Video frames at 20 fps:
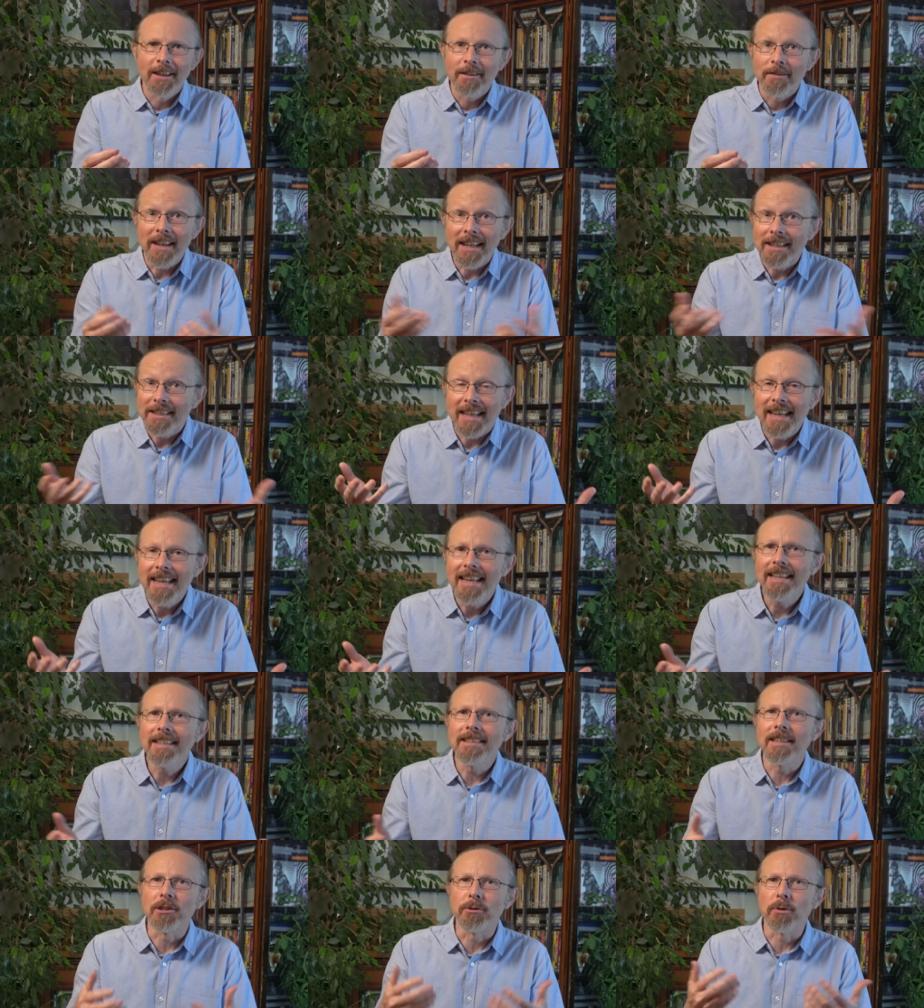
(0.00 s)
then it's
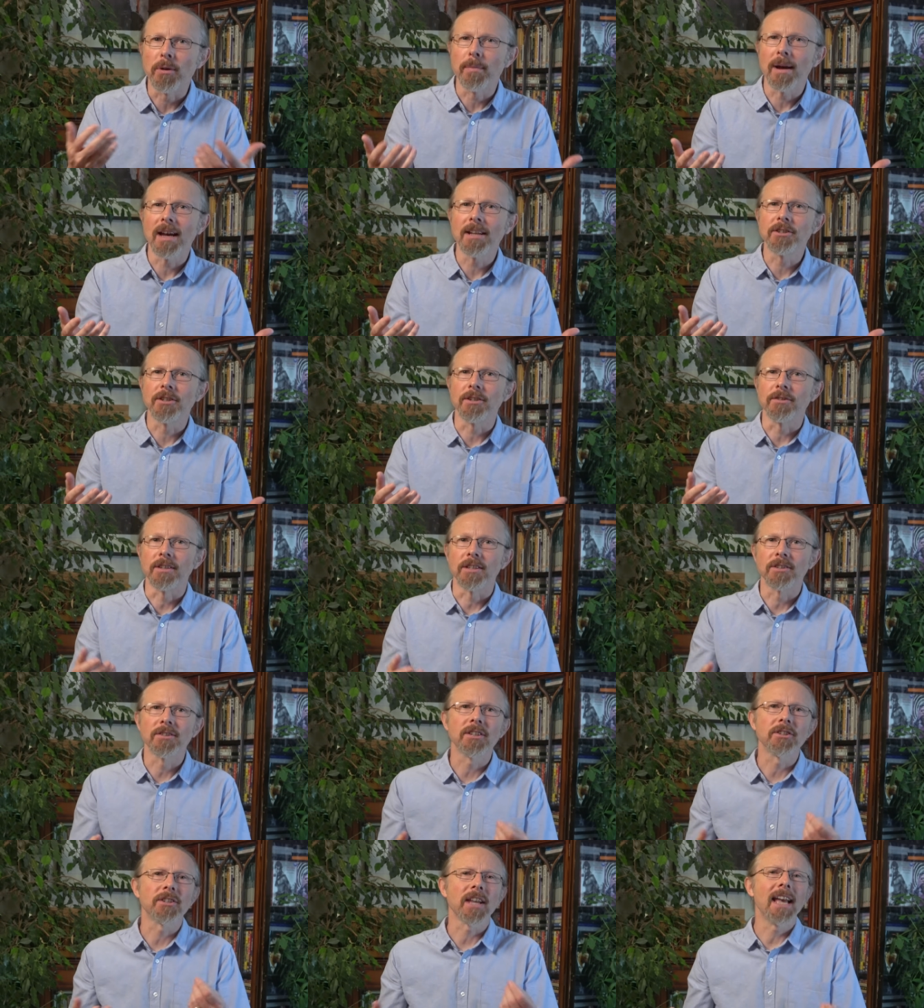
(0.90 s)
easy to imagine that
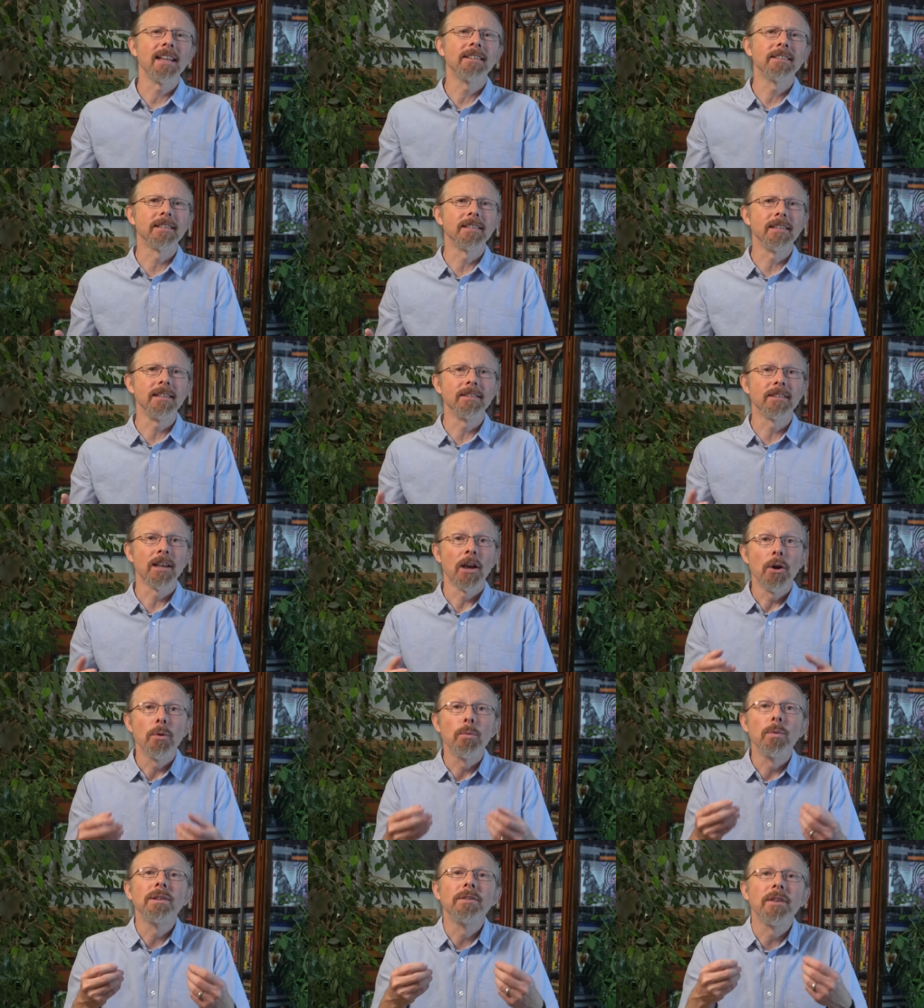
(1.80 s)
such entities
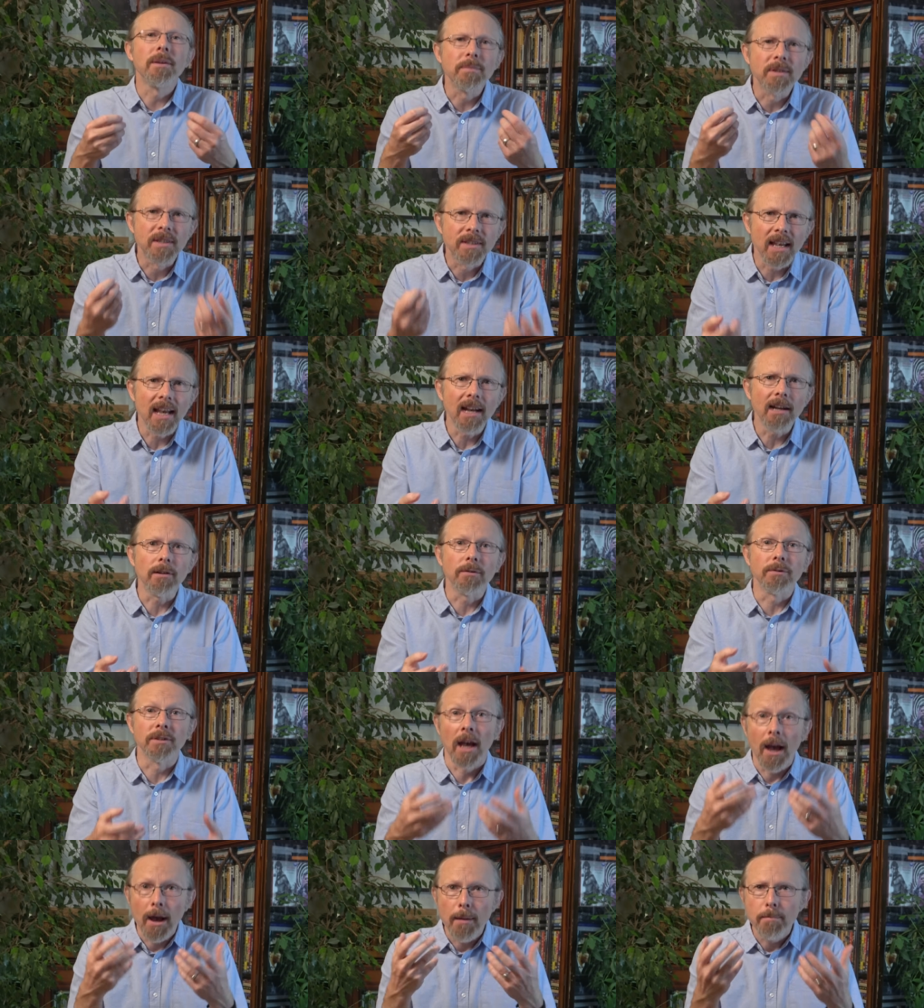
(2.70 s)
will themselves